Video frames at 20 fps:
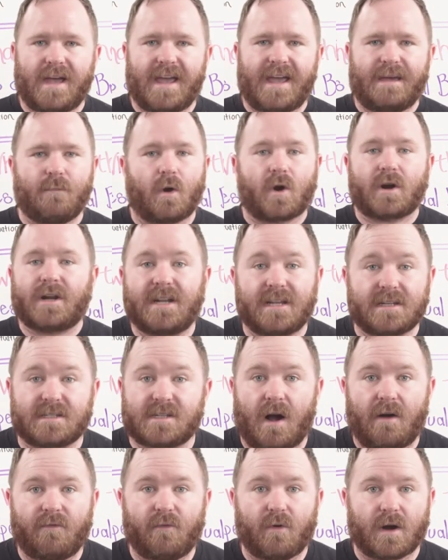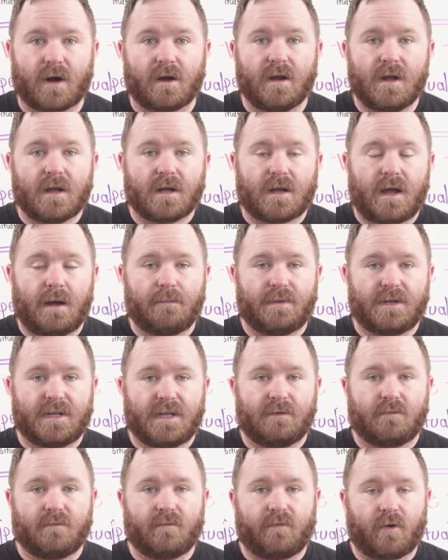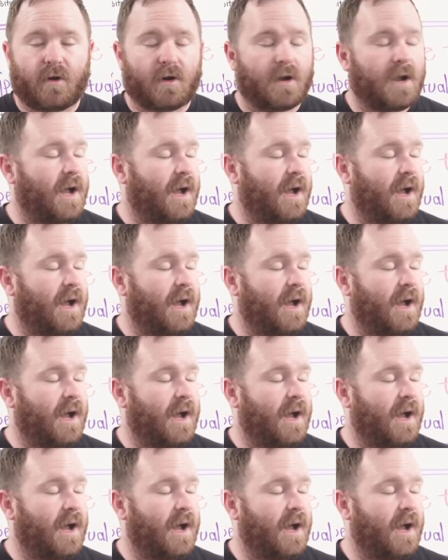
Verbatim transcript: a marketing software company for,